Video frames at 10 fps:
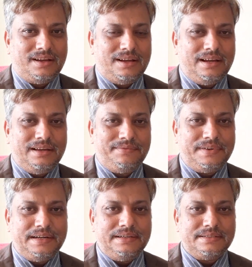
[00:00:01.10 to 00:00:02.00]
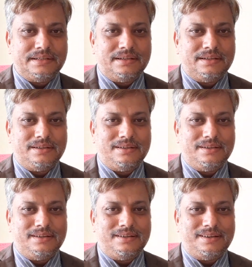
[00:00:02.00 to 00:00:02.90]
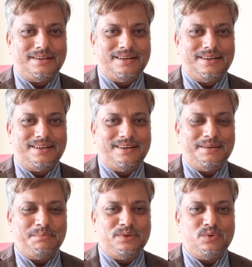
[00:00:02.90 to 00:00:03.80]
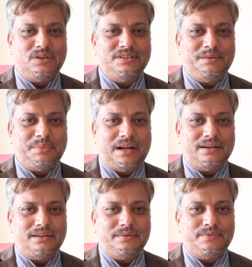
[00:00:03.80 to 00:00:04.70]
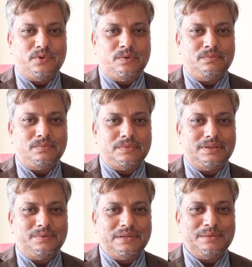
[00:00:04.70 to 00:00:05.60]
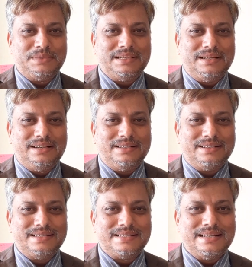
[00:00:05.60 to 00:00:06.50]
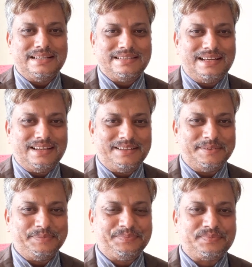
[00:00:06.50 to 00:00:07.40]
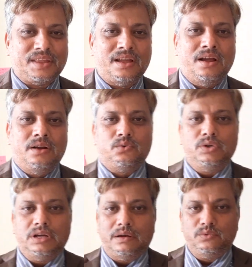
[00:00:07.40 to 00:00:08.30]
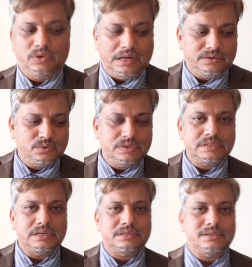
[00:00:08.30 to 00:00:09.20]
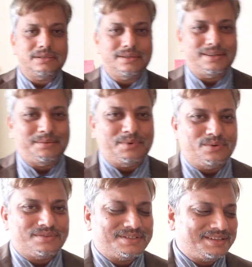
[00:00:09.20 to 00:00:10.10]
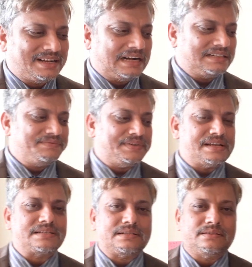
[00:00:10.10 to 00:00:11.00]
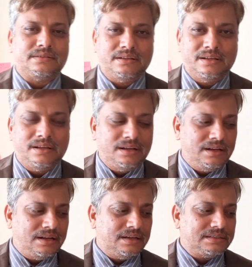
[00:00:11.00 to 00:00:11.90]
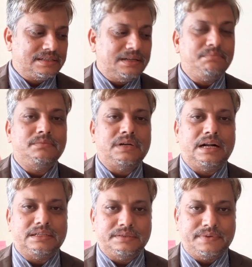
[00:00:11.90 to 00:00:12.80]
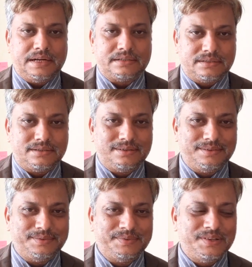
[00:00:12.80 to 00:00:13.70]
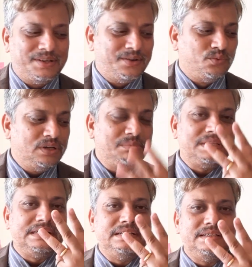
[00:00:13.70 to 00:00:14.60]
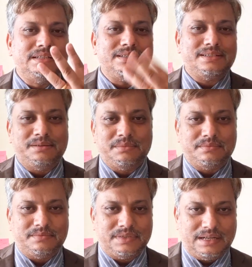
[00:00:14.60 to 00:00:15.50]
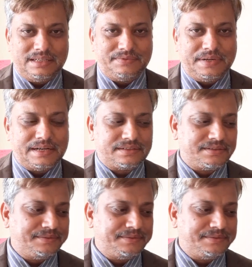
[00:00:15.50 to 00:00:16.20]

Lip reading: Hi friends, I am Manoranjan Pandey from Vikramshila International Agile. Today I would like to discuss about artifacts, Scrum artifacts. We have three Scrum artifacts.